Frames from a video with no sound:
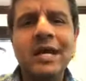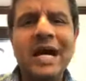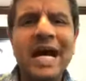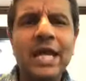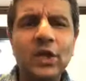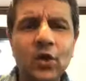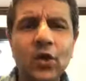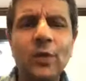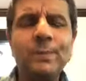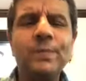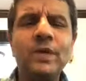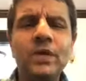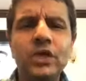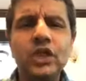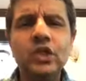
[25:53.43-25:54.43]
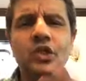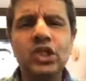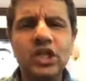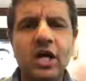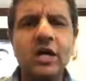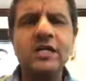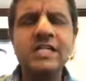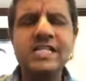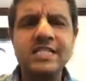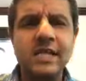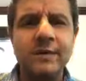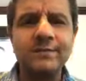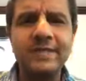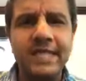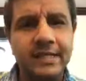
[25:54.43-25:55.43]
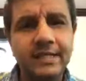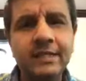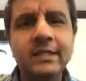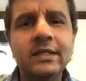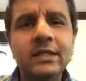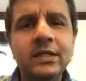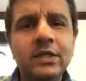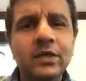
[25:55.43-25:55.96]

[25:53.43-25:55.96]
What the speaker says: I hope you learned something.